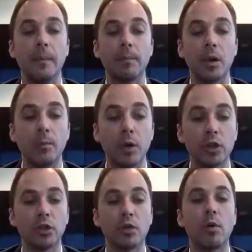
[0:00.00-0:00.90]

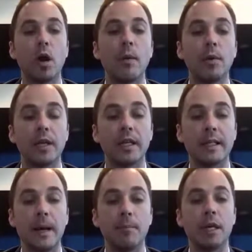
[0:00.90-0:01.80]
commercial property in
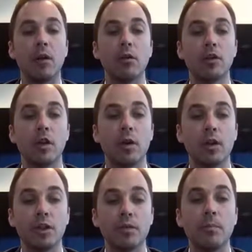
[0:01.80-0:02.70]
Tempe, Arizona,
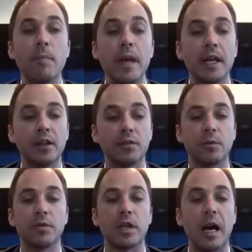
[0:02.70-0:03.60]
just minutes
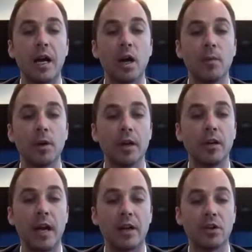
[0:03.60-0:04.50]
from Sky Harbor
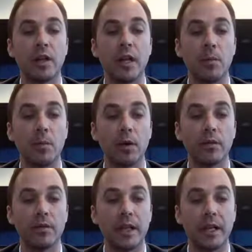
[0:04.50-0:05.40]
International
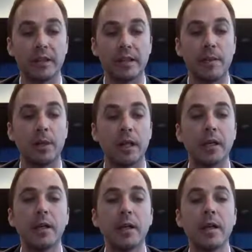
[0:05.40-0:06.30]
Airport, Phoenix, Tempe.